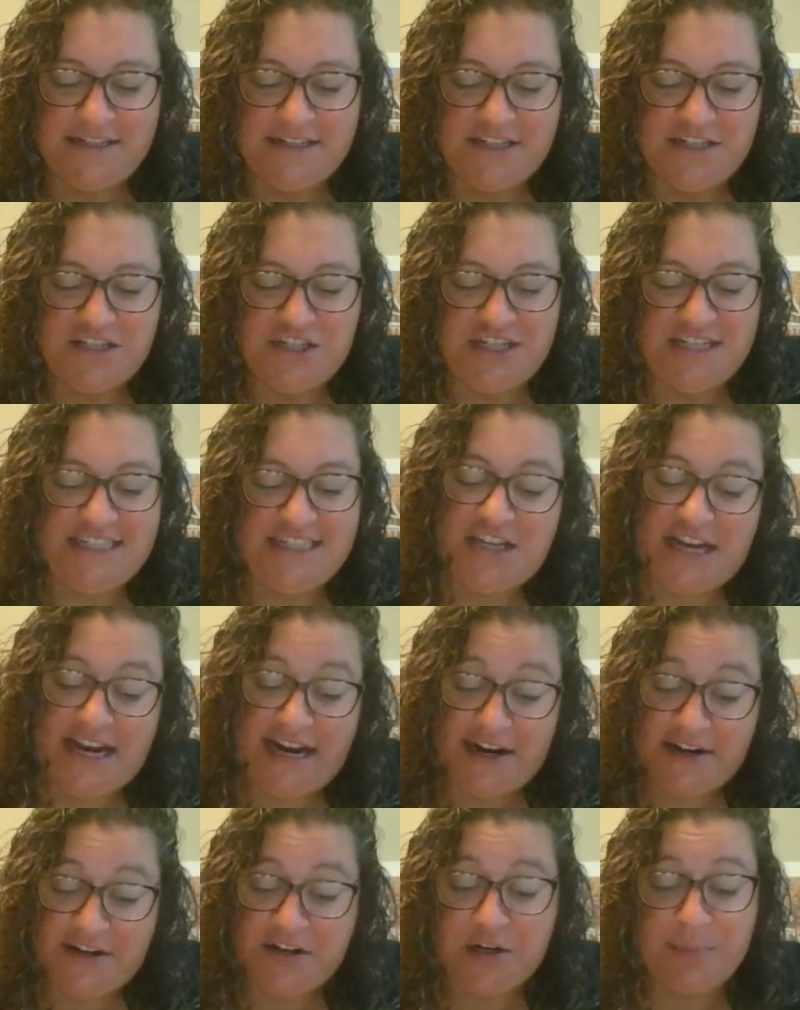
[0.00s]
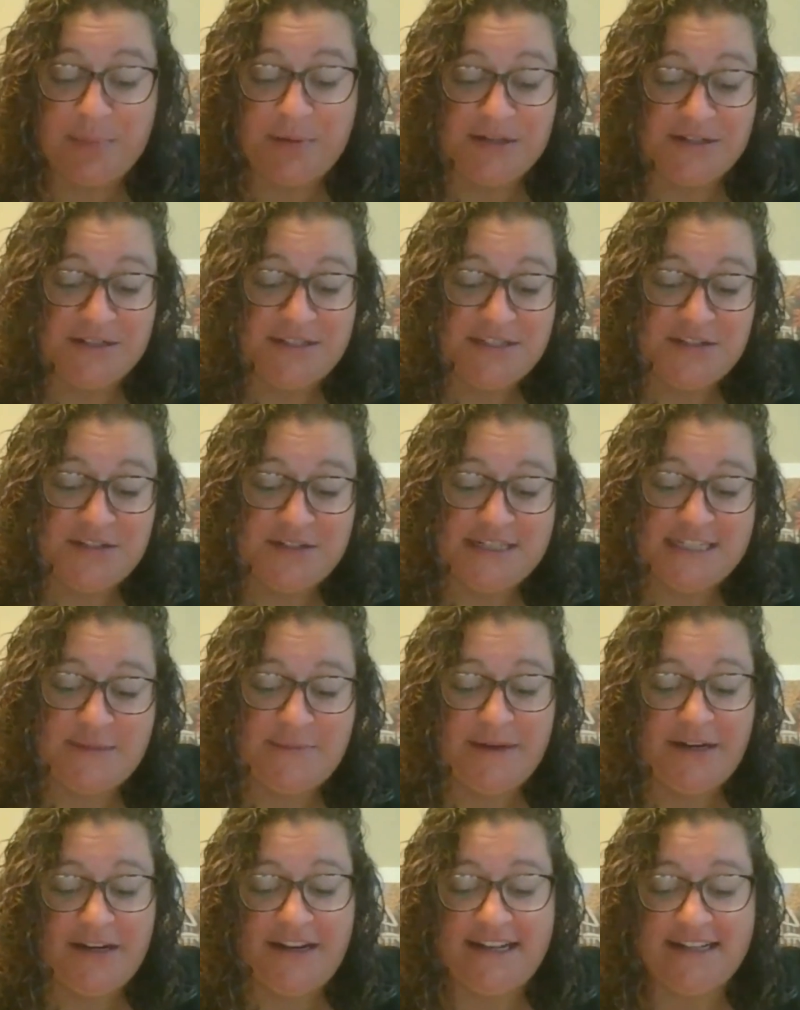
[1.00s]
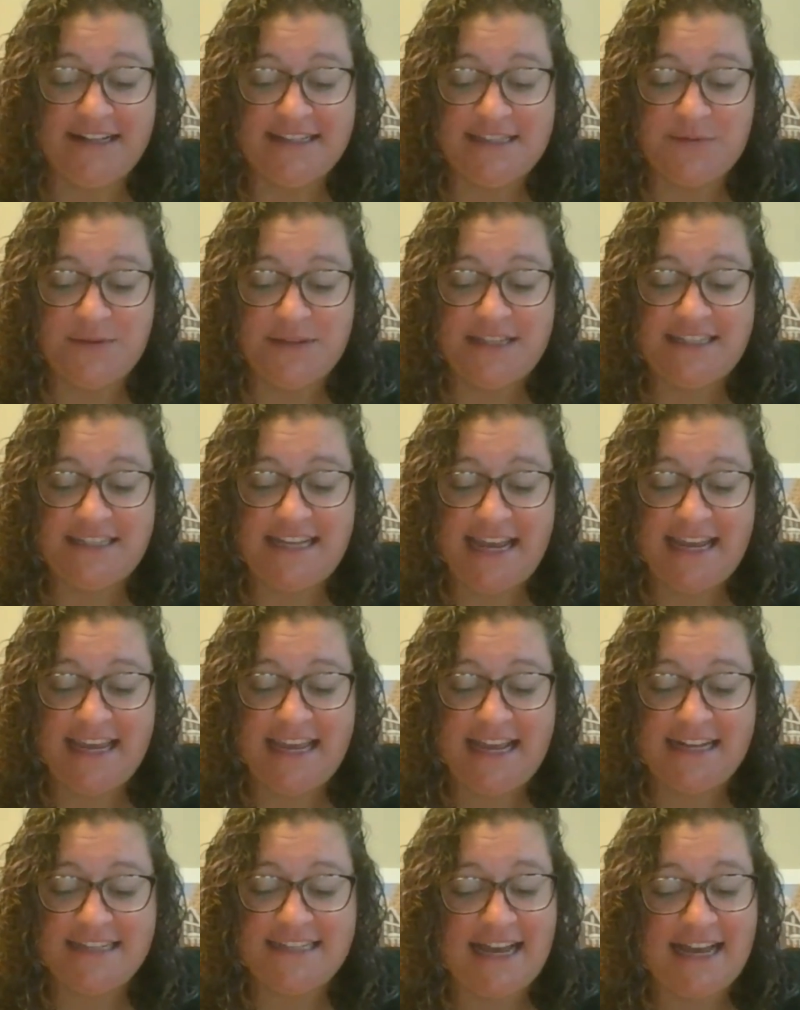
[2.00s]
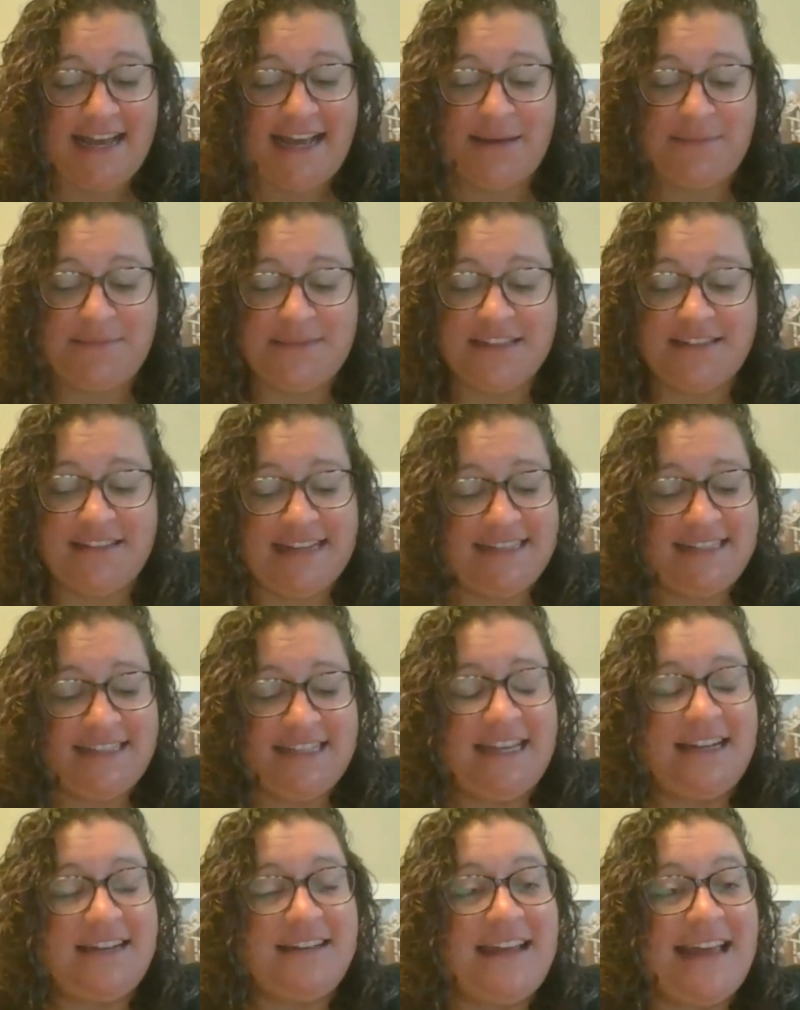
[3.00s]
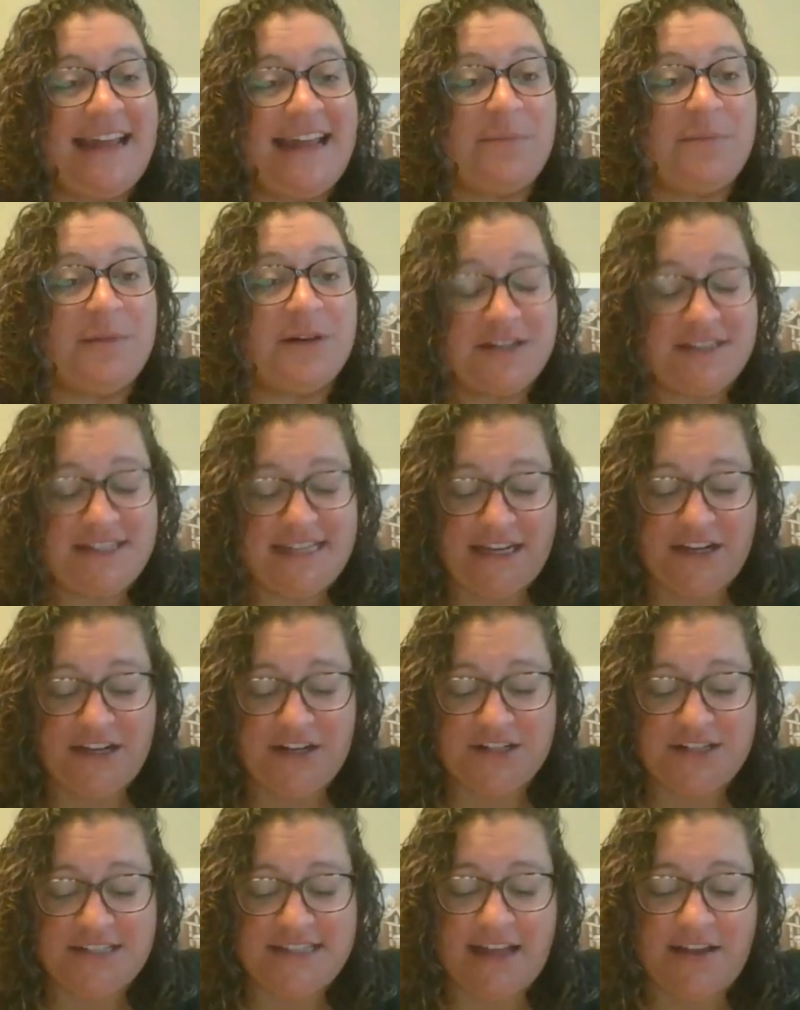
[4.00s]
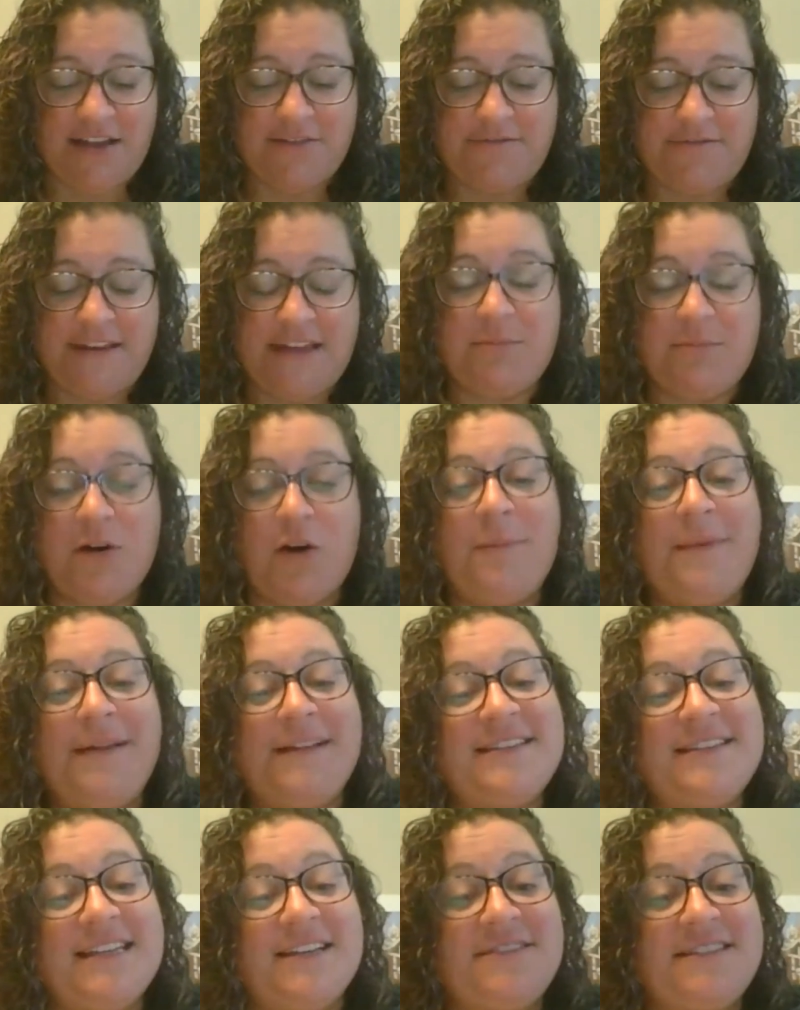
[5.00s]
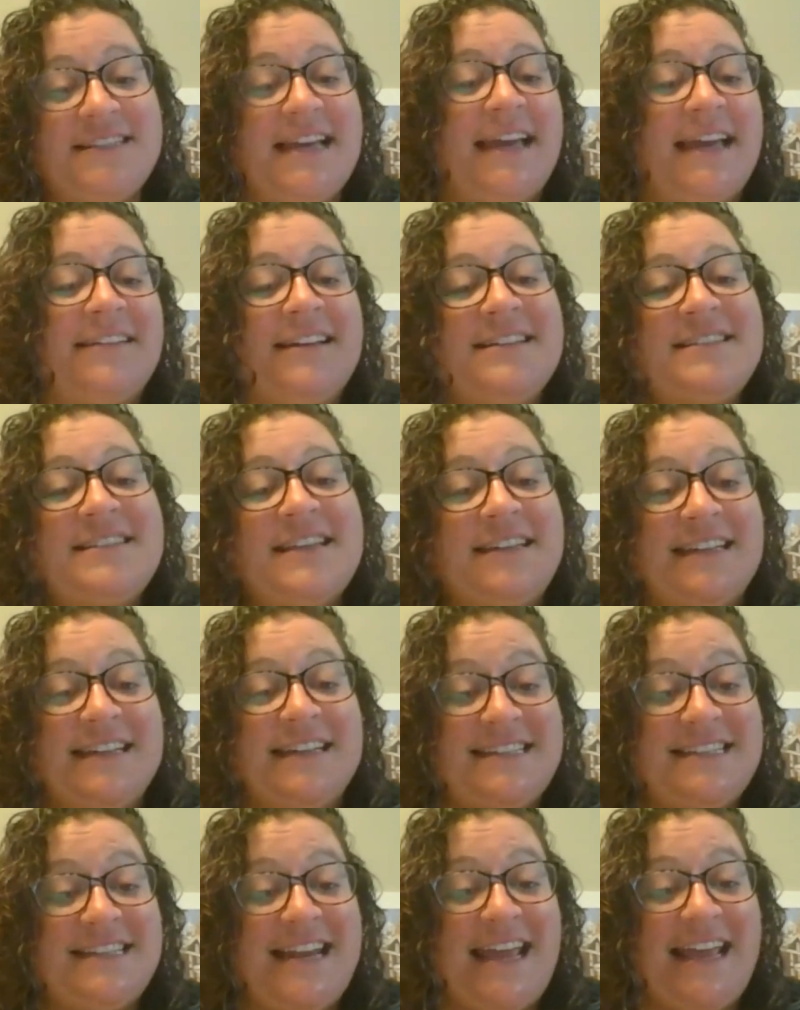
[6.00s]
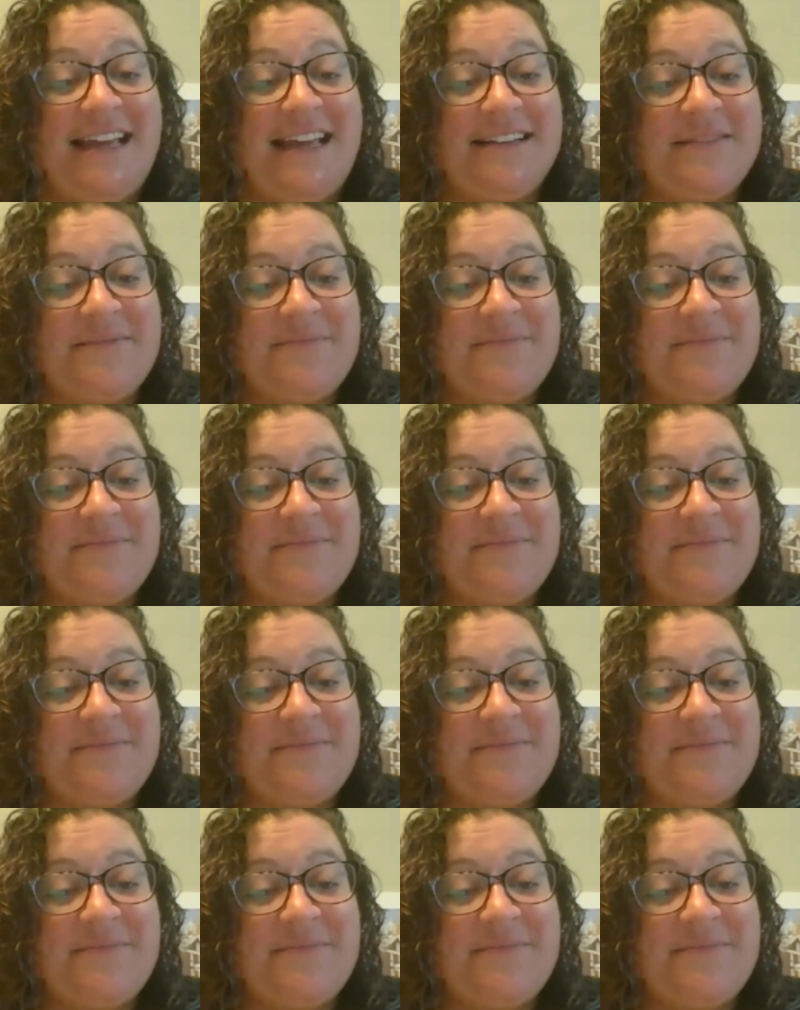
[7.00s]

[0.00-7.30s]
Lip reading: She shared her personal experience with taking time to listen and immersing herself in moments of silence and listening.